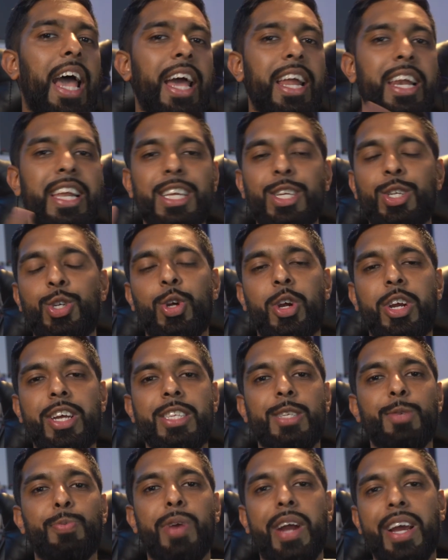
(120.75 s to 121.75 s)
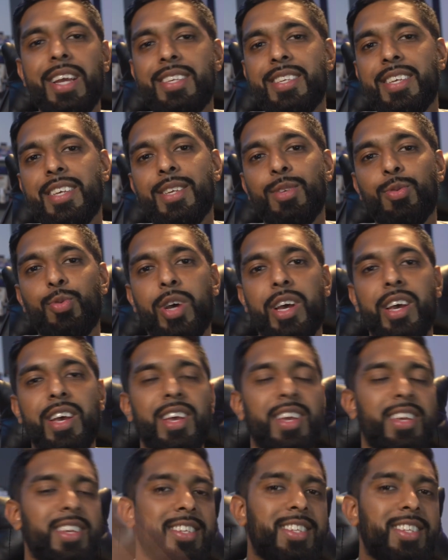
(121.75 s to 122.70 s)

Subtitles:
and insurance prices were